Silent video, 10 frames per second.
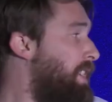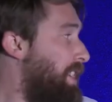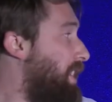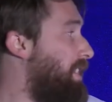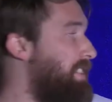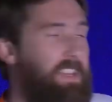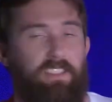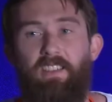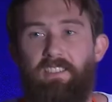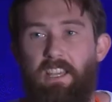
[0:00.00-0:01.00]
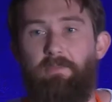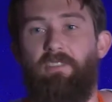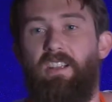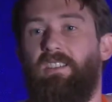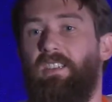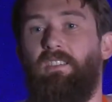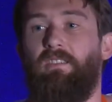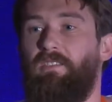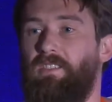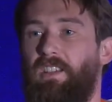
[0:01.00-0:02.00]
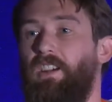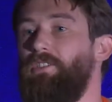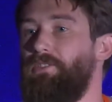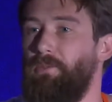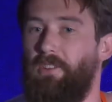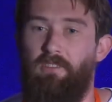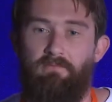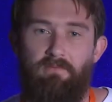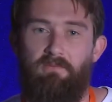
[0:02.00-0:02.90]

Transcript: and I can attach that same array again to say, I also want to